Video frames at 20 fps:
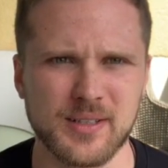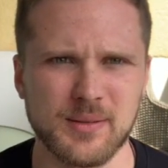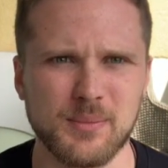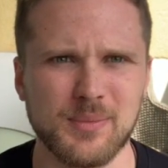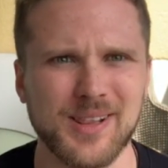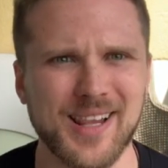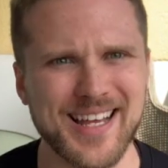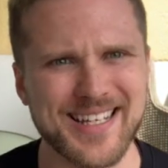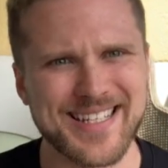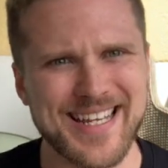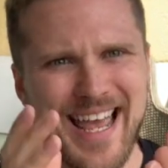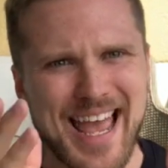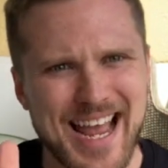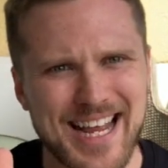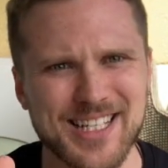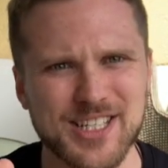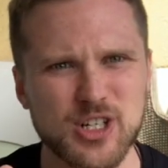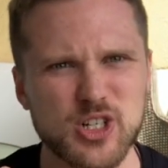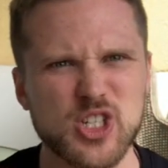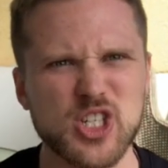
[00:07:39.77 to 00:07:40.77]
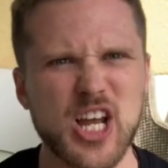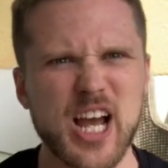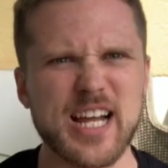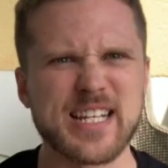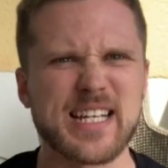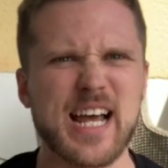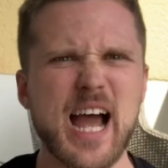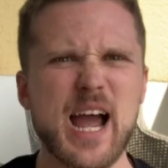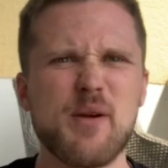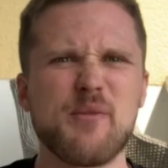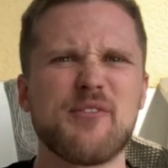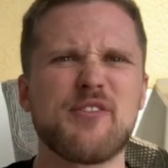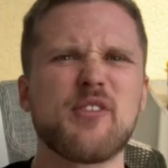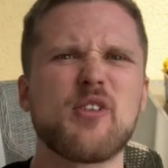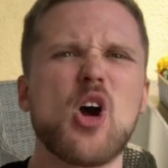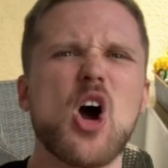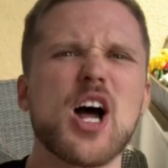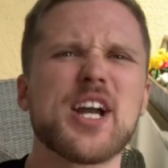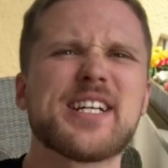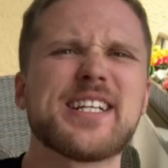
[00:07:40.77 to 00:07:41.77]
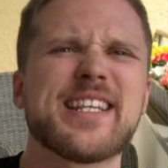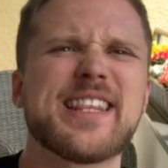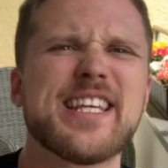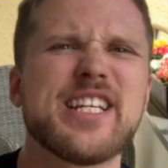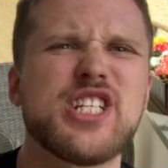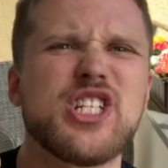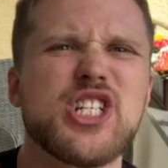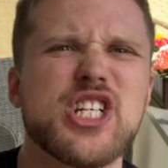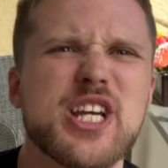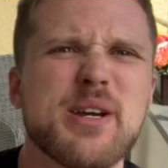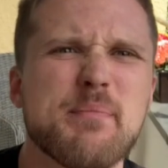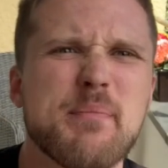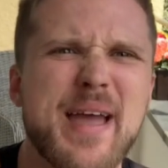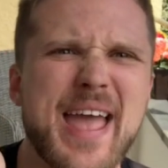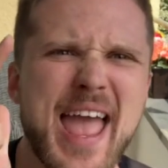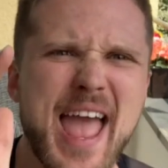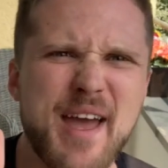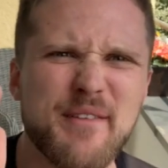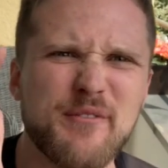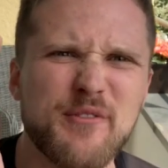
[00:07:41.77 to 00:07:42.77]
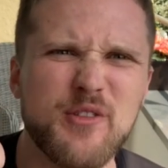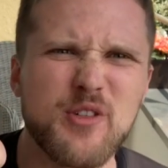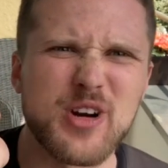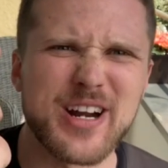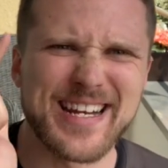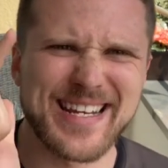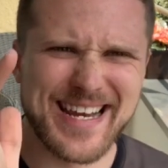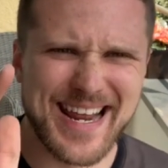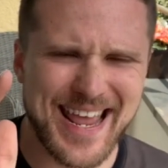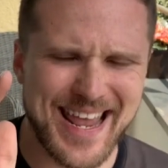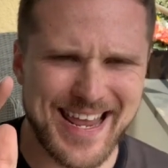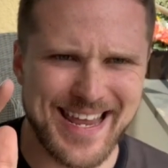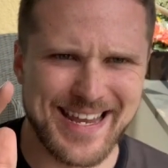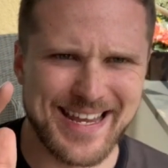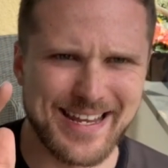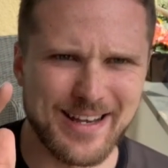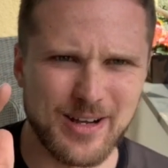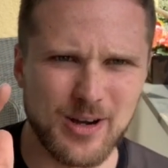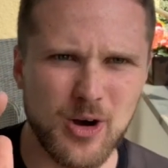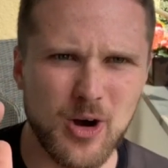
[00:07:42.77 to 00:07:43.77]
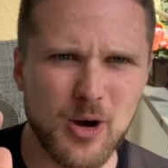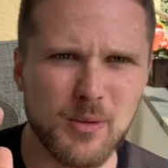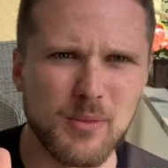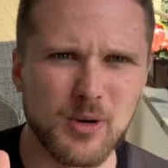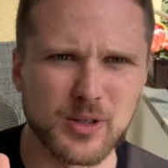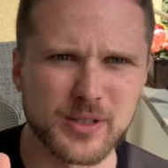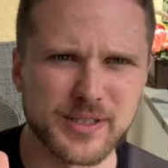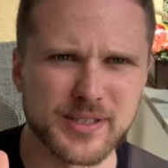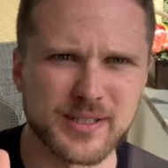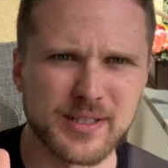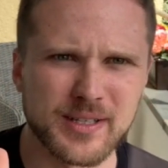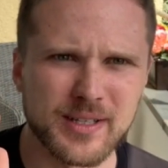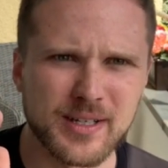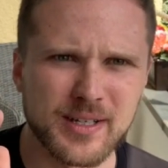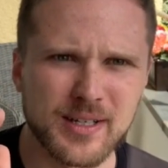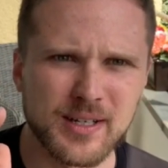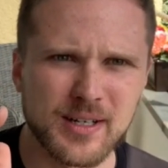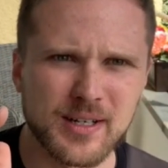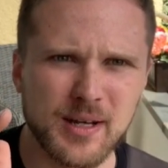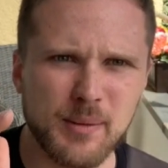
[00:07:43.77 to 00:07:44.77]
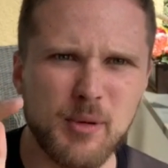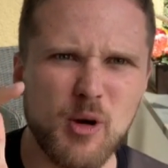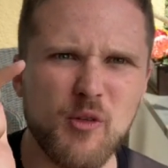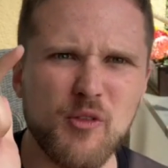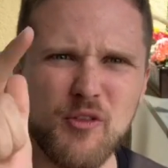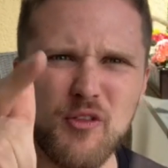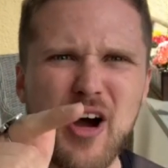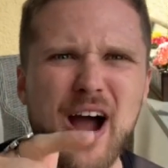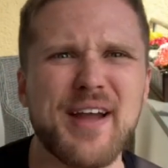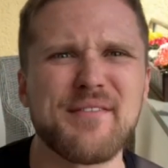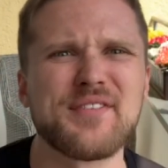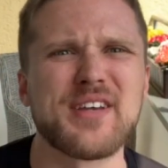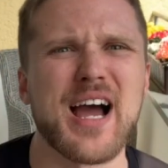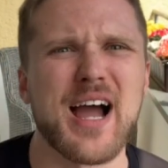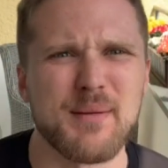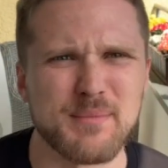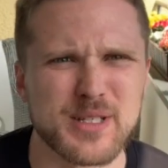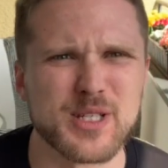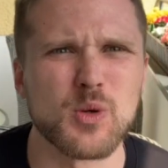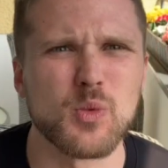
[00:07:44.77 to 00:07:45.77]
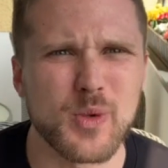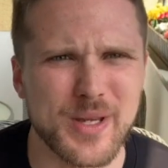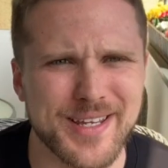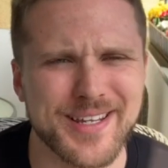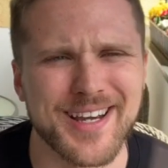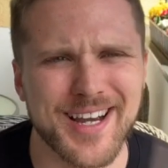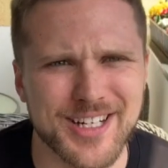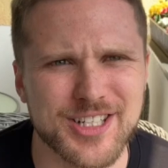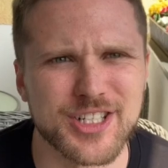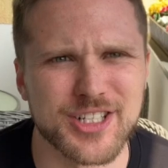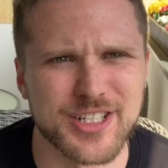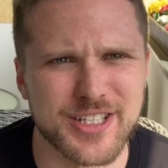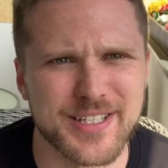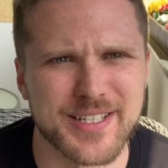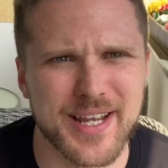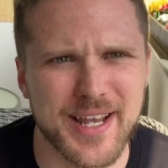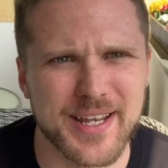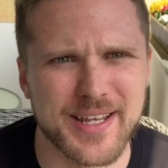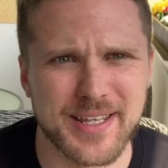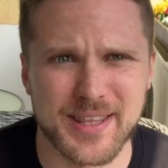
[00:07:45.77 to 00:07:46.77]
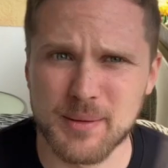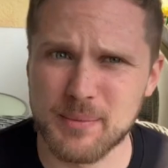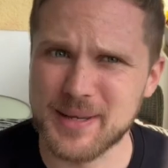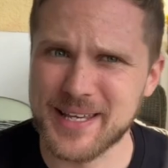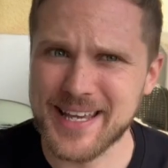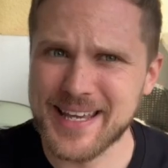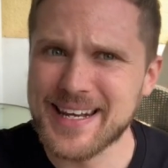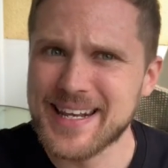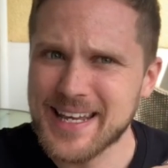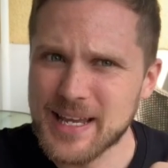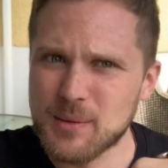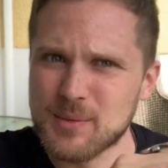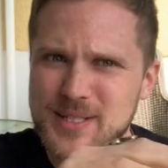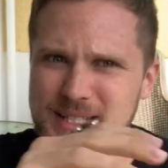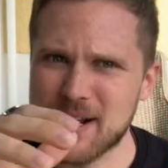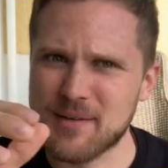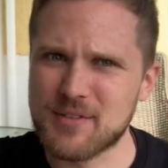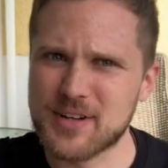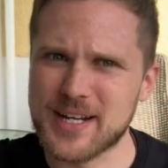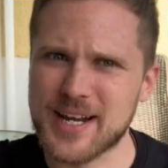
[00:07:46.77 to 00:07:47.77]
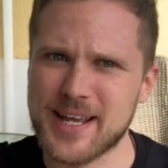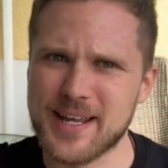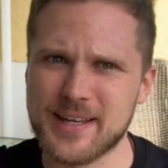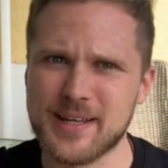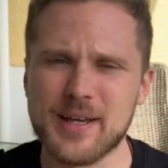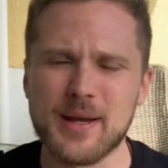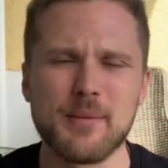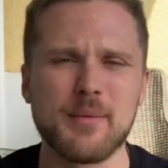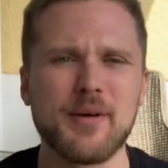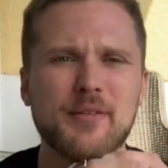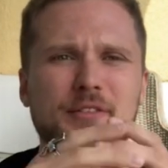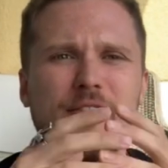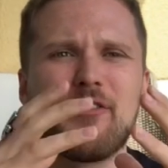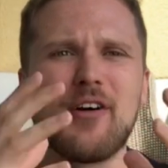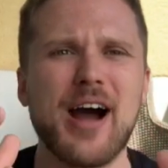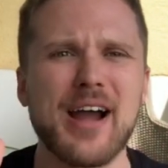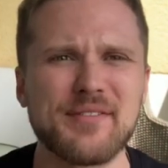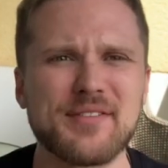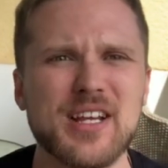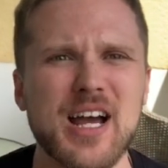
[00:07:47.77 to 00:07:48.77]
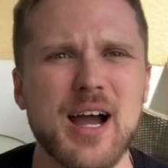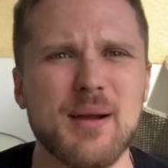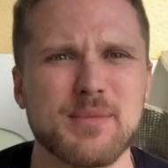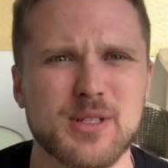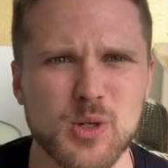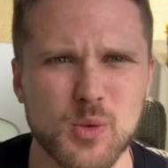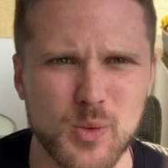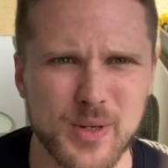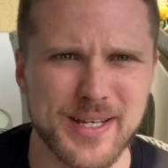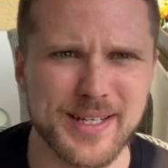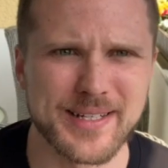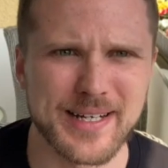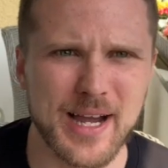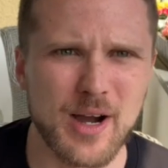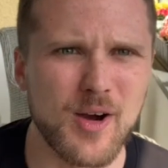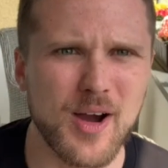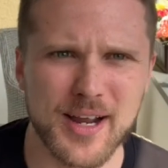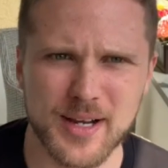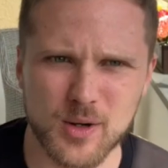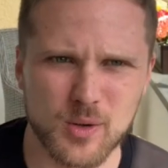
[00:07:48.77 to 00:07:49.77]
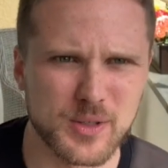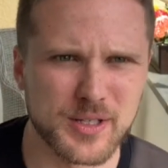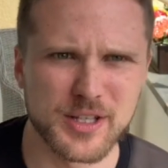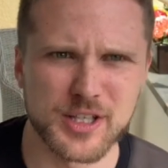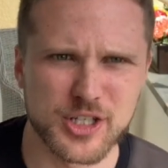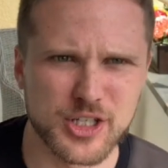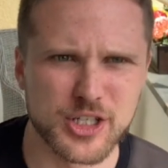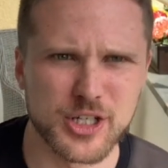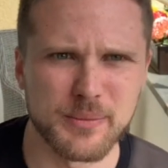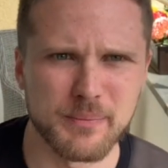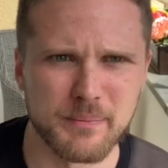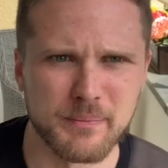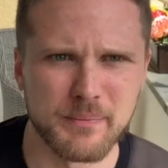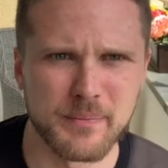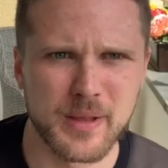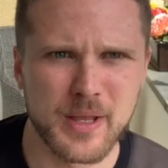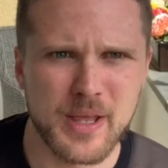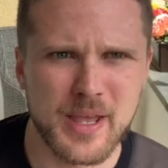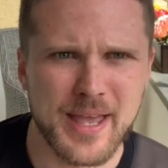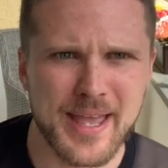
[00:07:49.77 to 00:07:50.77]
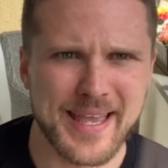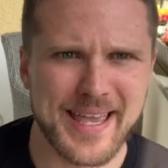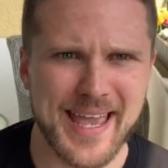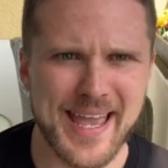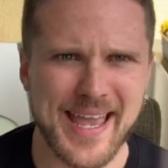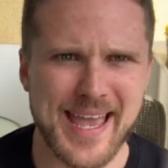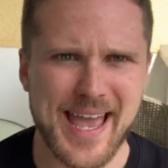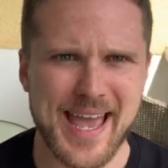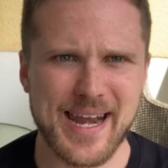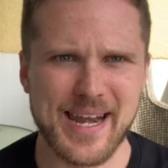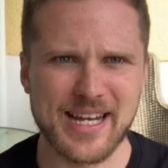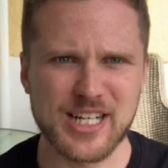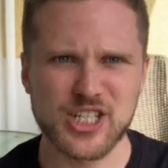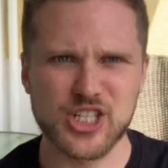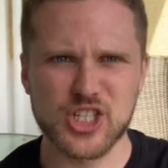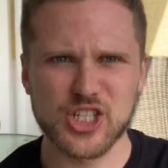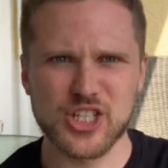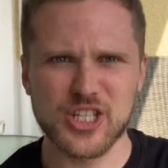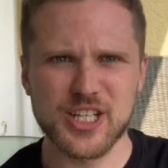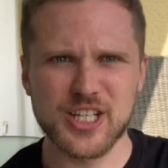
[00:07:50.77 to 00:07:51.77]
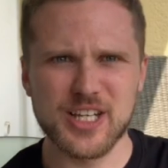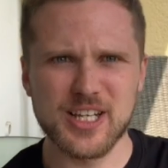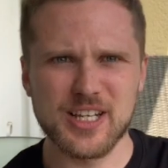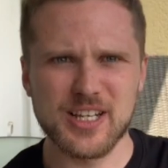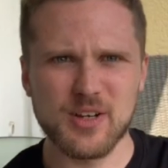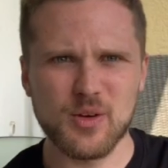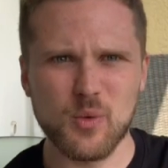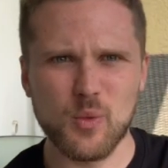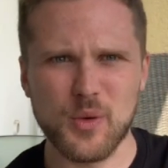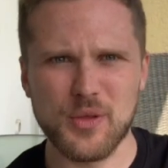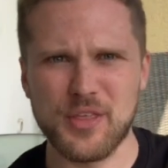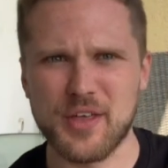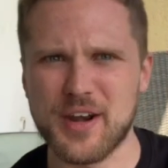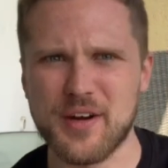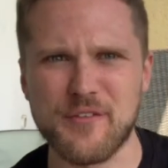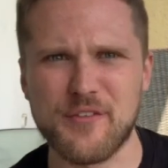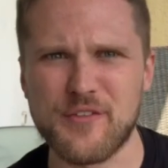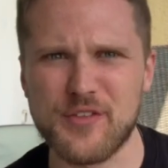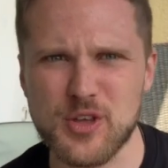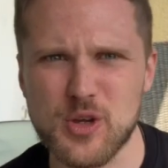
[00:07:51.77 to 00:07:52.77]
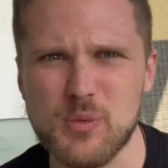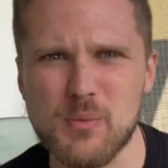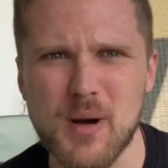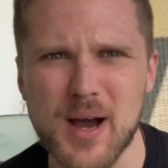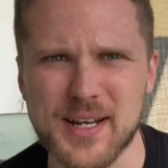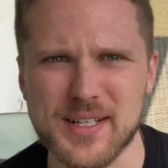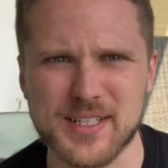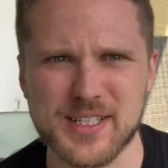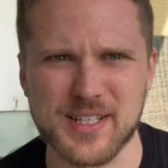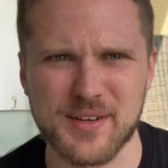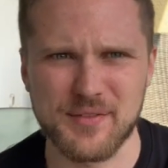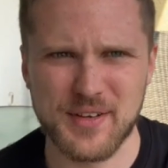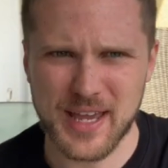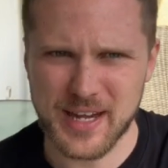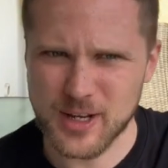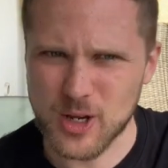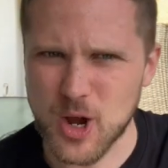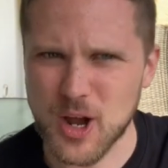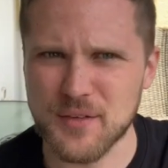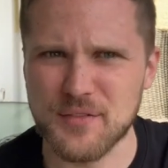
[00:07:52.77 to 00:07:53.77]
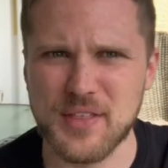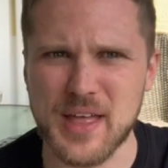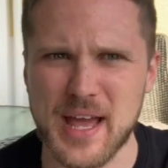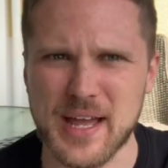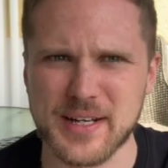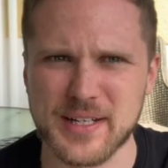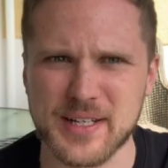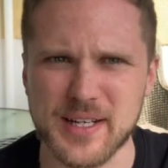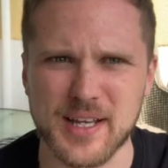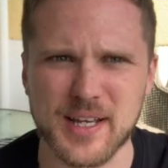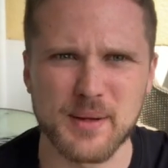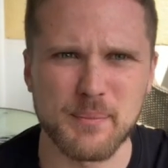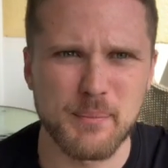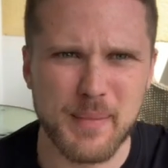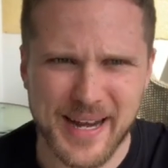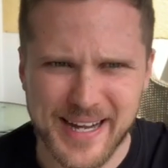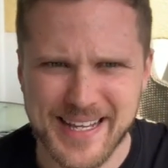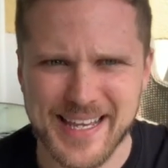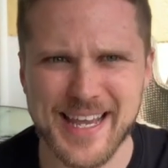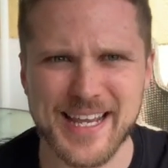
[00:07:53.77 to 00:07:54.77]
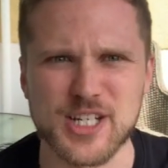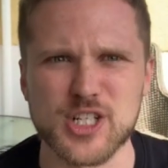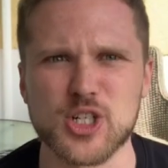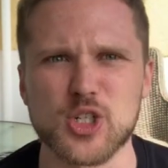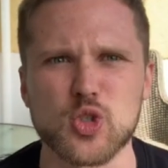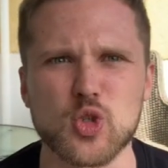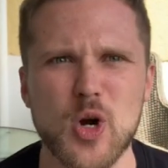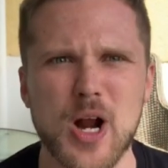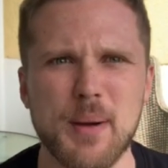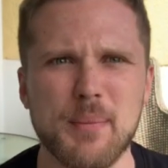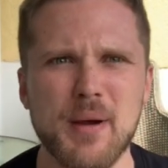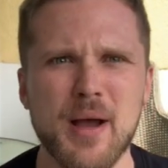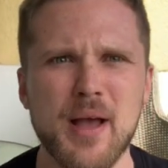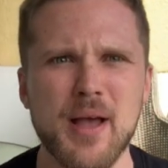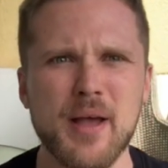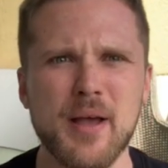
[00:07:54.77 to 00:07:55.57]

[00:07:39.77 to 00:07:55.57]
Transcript: plus exercise. I've gone to the gym every day almost about five times a week, I should say. In the beginning, it was every day, but five times a week now, I go to the gym. Okay, and within a few months of getting off that uh, medication trap,